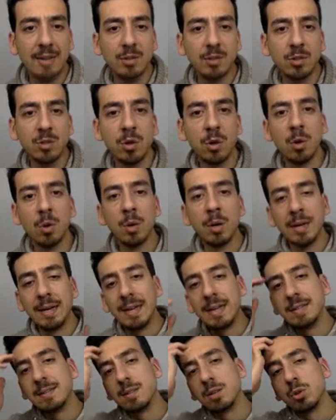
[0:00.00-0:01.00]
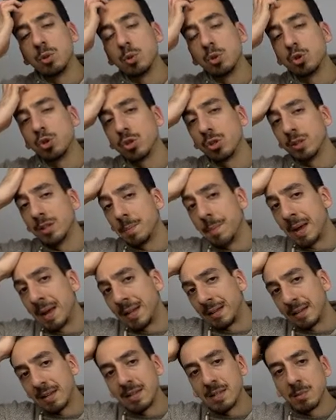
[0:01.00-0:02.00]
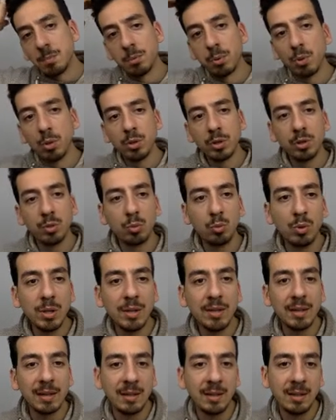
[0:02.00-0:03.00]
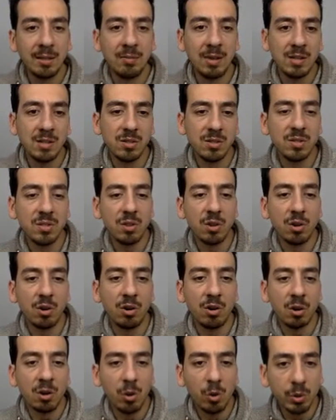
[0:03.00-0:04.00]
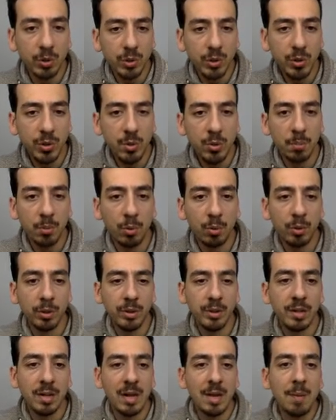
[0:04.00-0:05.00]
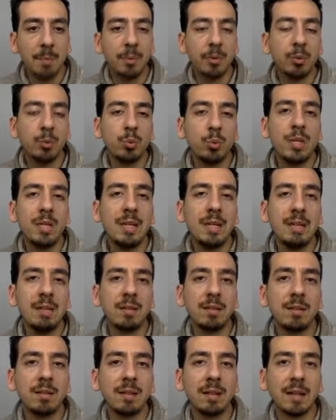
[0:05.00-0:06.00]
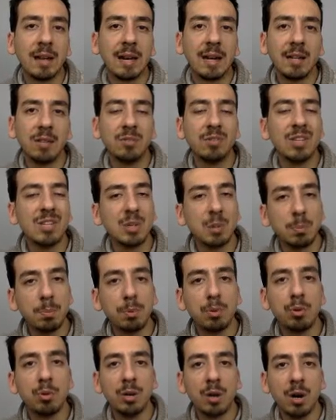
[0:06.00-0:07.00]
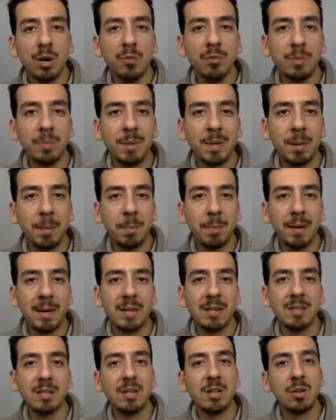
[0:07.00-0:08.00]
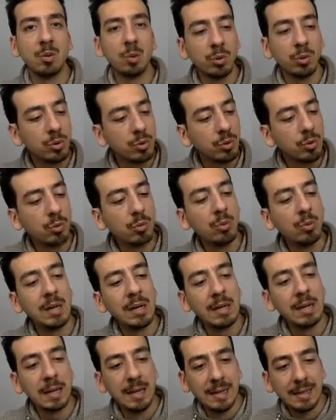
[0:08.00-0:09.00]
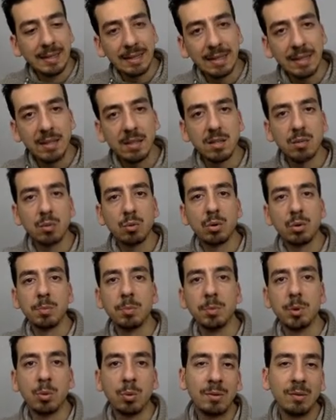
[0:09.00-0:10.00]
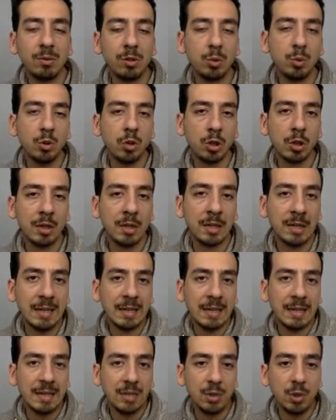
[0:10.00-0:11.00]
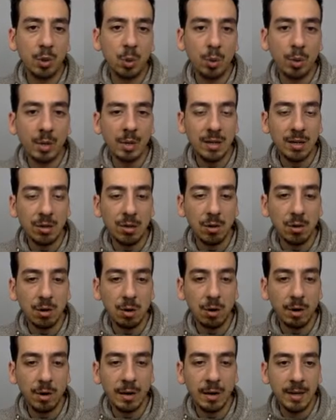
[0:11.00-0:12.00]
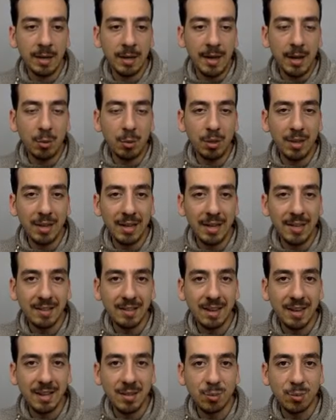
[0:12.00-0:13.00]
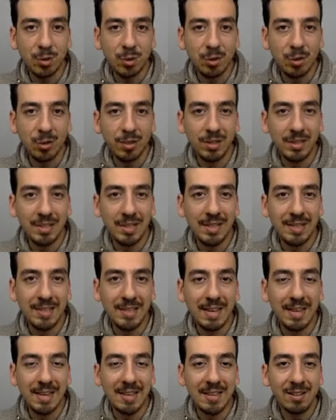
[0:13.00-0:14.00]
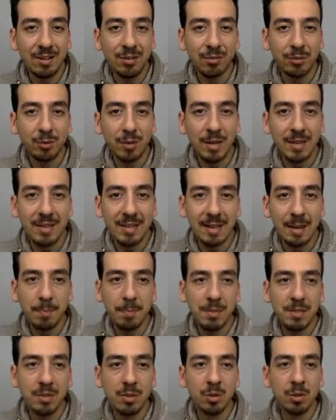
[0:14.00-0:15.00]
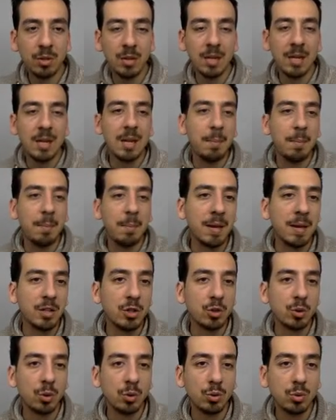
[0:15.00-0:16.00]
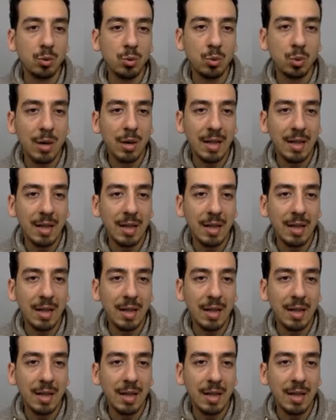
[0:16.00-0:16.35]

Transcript: you know, institutional demand is important, retail investors are also important, but we need kind of the support of the big banks in order to really get this crypto revolution going on. And with that, guys, we're already at the end of today's episode. Make sure to